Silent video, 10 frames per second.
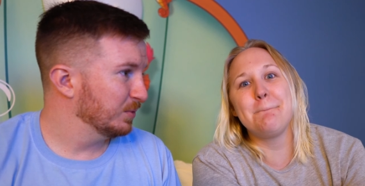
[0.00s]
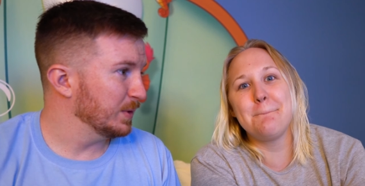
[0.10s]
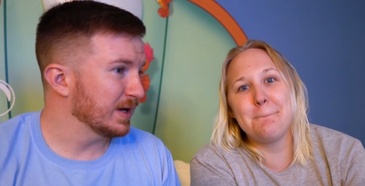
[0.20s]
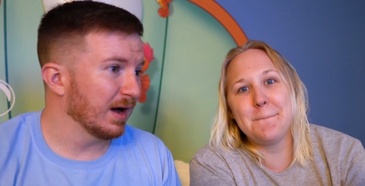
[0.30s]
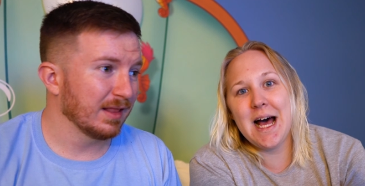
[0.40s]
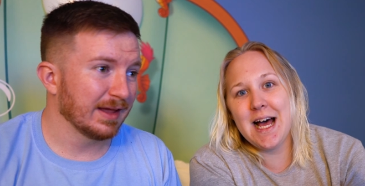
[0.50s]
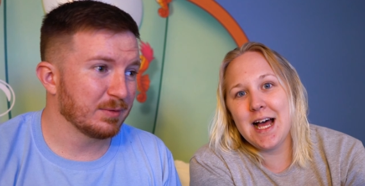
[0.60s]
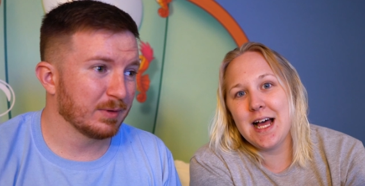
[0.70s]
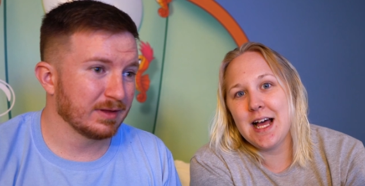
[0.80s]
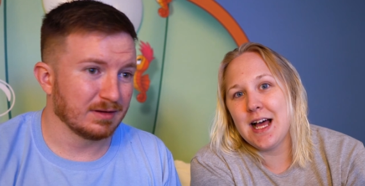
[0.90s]
Speaker 1: We got
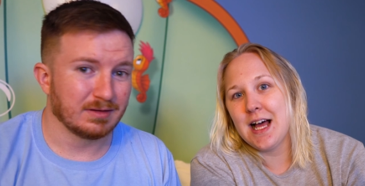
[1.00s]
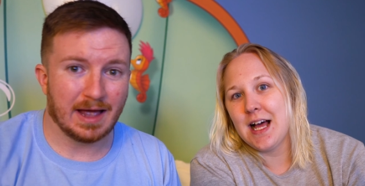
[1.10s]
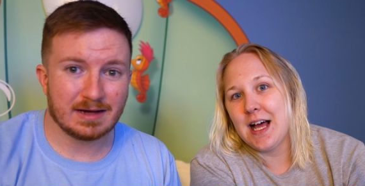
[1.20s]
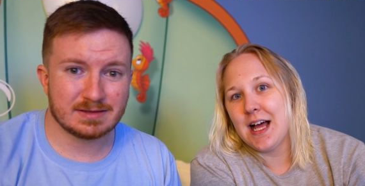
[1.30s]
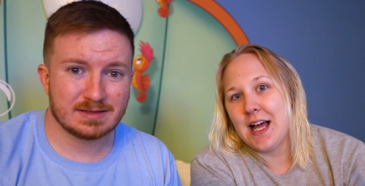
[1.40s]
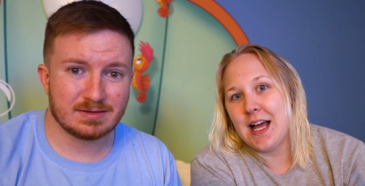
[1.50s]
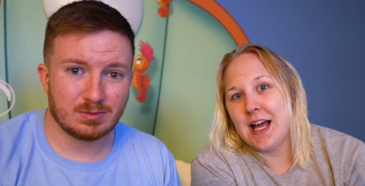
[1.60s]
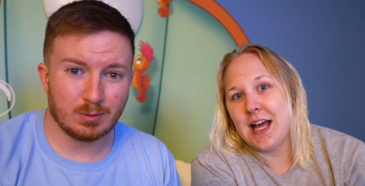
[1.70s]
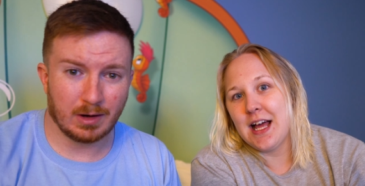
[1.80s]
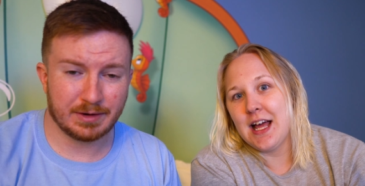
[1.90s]
like one of the last
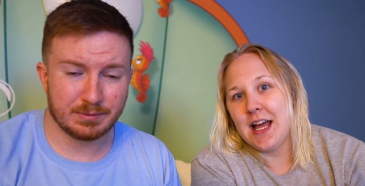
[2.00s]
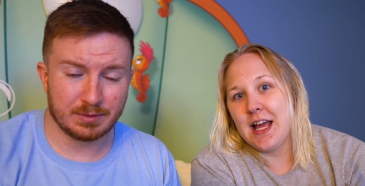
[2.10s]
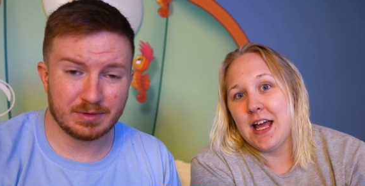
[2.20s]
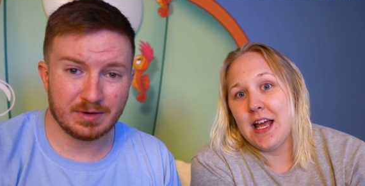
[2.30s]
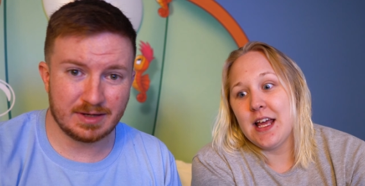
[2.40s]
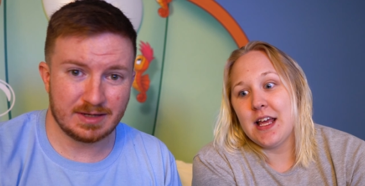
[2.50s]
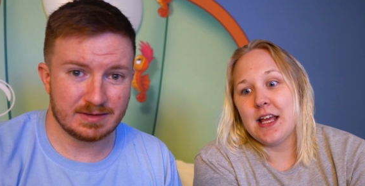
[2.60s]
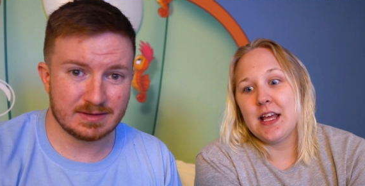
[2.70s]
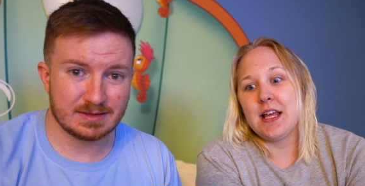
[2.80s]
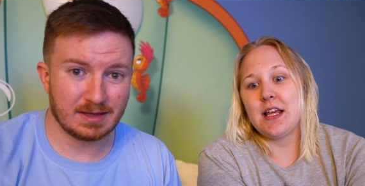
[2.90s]
Rocky Road
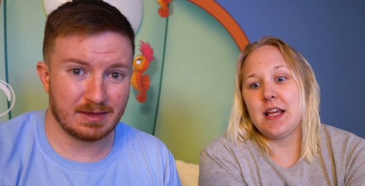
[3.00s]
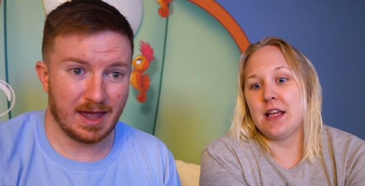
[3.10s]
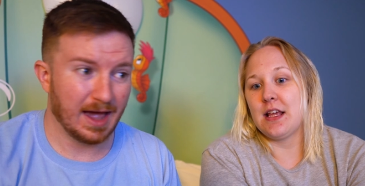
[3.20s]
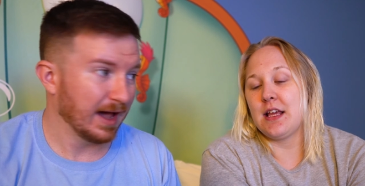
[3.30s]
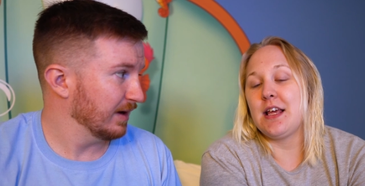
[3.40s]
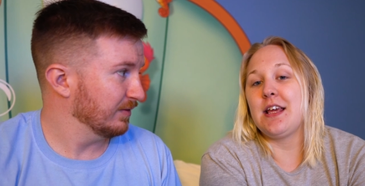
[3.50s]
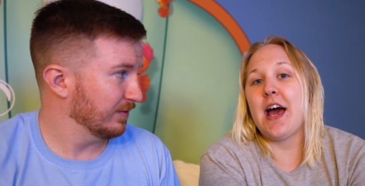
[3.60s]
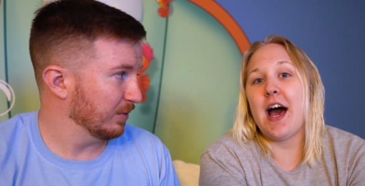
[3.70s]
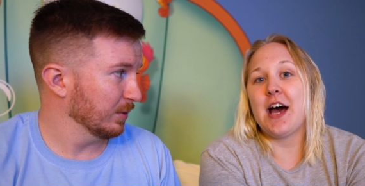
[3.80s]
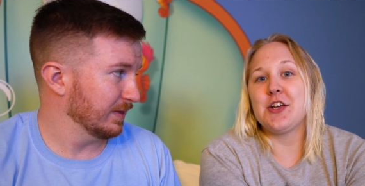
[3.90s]
cookies that they had
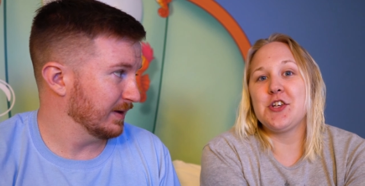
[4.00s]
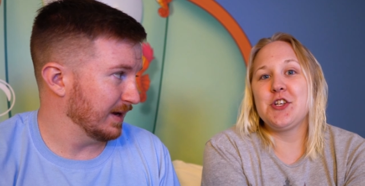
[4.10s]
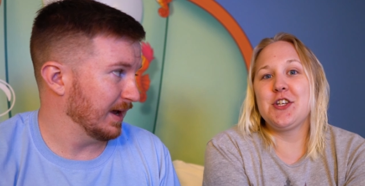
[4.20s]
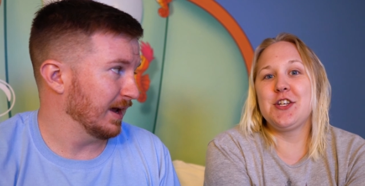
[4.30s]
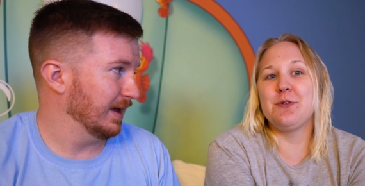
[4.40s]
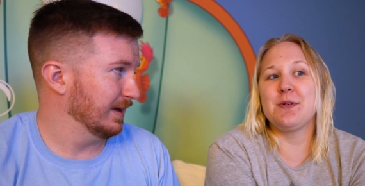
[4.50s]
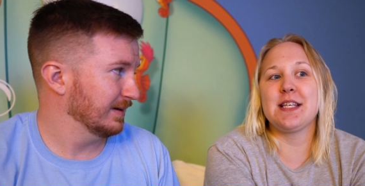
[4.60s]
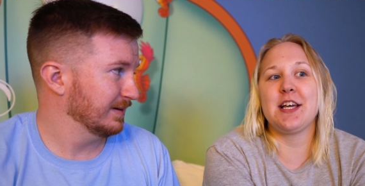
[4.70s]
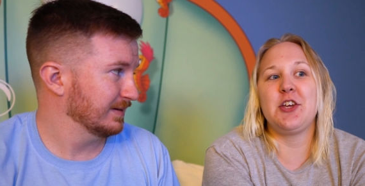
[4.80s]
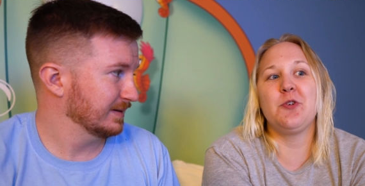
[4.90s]
yeah, She
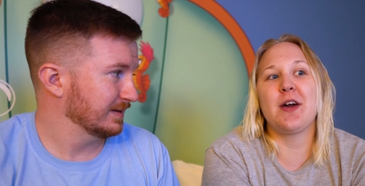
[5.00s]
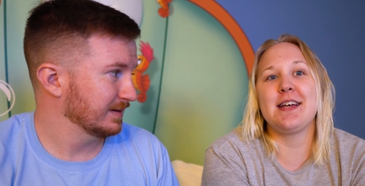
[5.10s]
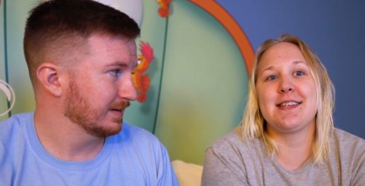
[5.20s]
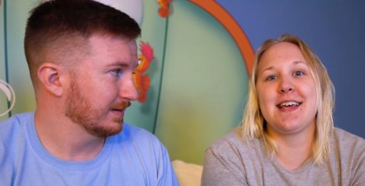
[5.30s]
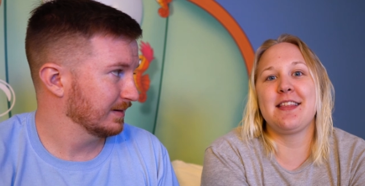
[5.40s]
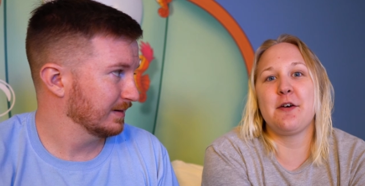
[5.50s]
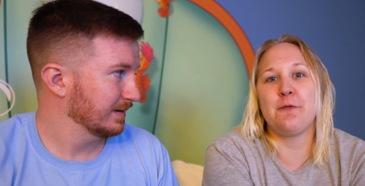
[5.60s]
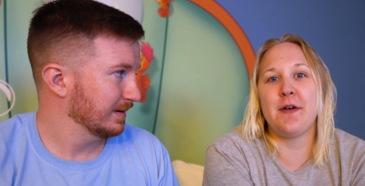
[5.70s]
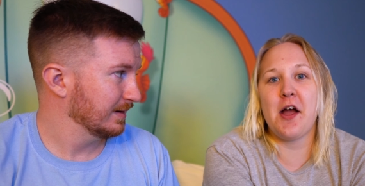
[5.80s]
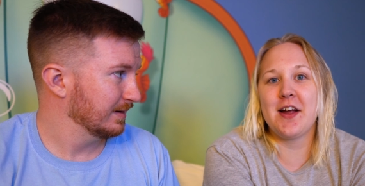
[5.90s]
Speaker 2: was like, "You guys get the
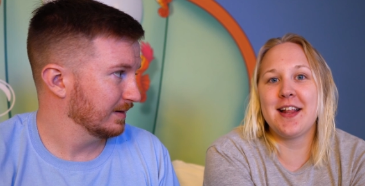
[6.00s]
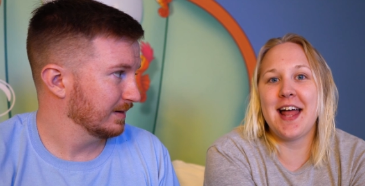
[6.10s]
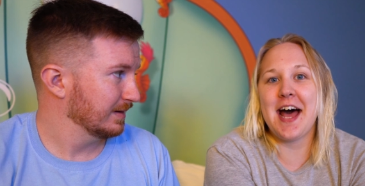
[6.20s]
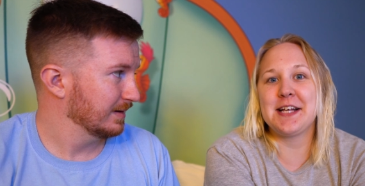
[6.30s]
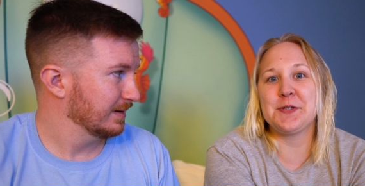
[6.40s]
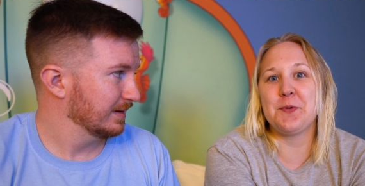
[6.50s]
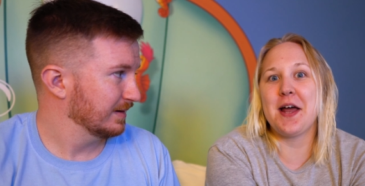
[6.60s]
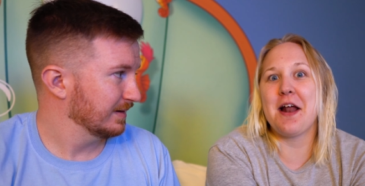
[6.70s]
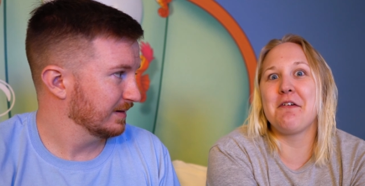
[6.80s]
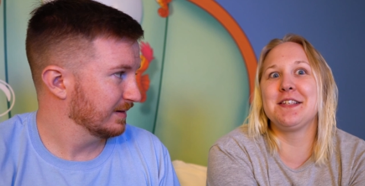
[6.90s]
very last
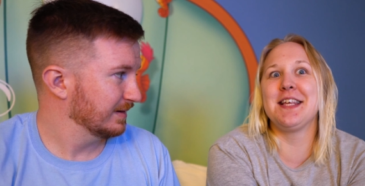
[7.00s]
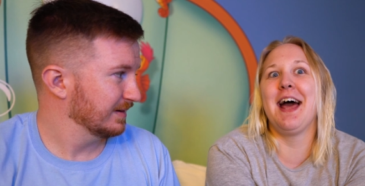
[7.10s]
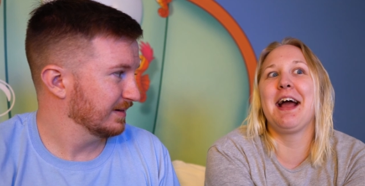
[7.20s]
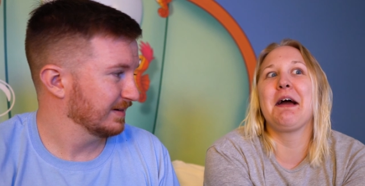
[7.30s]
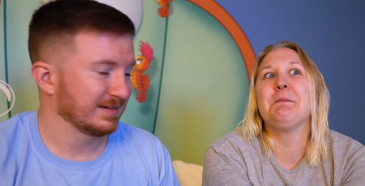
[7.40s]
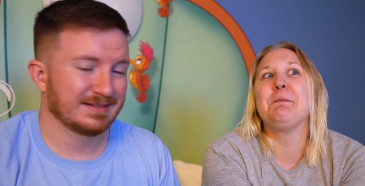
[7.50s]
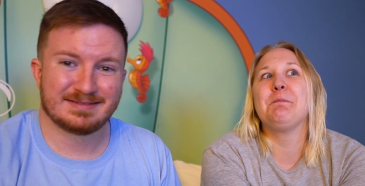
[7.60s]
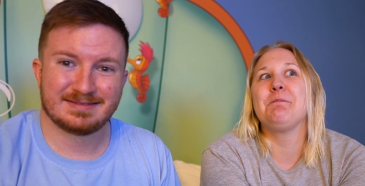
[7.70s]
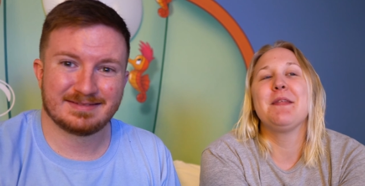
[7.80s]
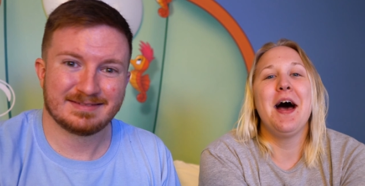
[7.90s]
one." I was like,
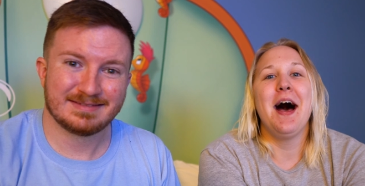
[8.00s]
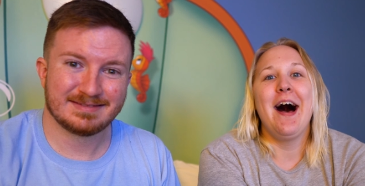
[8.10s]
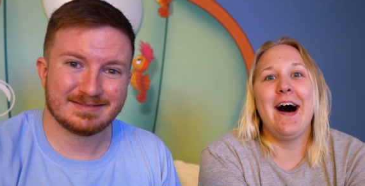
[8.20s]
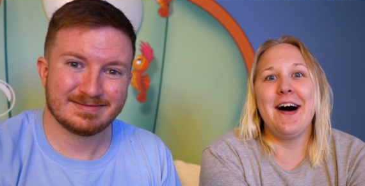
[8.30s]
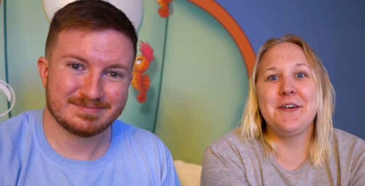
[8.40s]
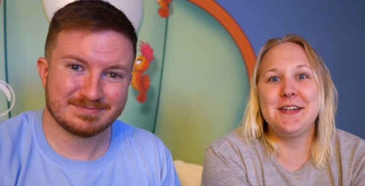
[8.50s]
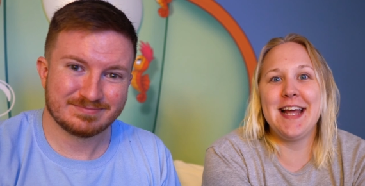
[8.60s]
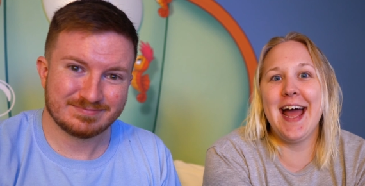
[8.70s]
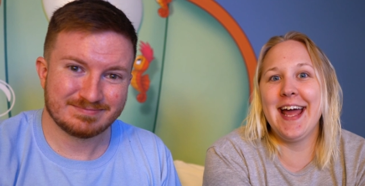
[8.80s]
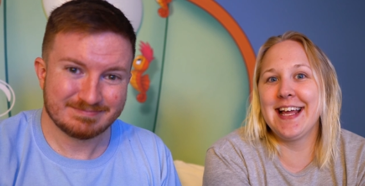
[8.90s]
oh
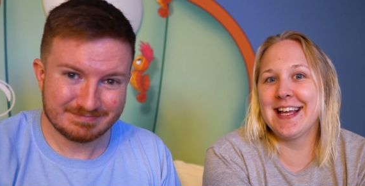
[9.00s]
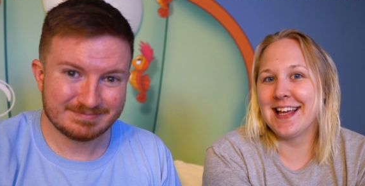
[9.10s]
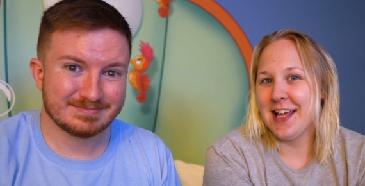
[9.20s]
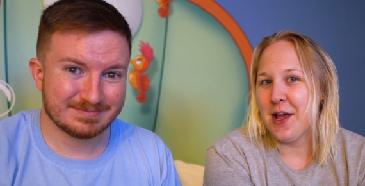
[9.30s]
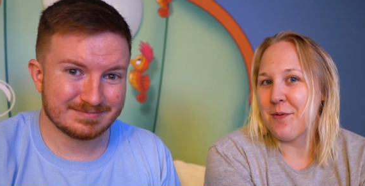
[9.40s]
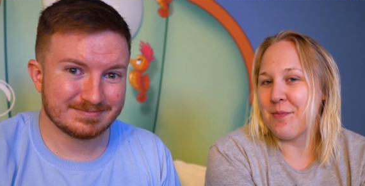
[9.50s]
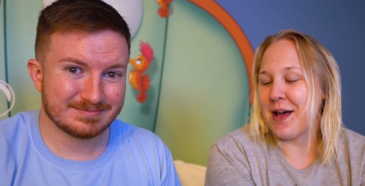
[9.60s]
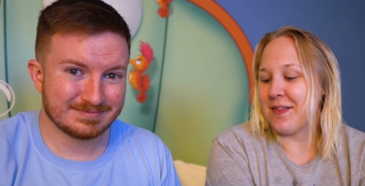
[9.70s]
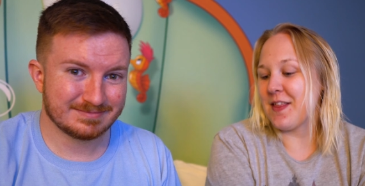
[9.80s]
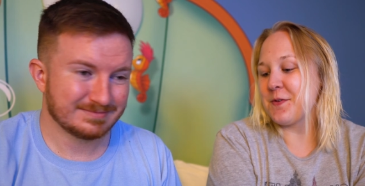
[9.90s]
dang.
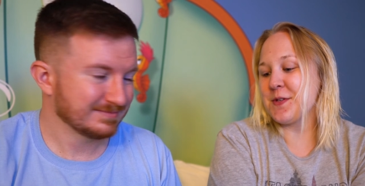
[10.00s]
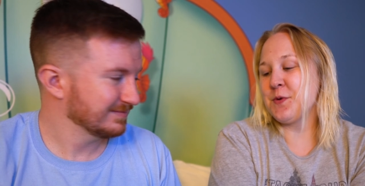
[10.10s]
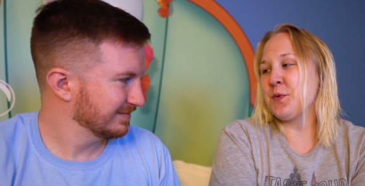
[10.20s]
But that was a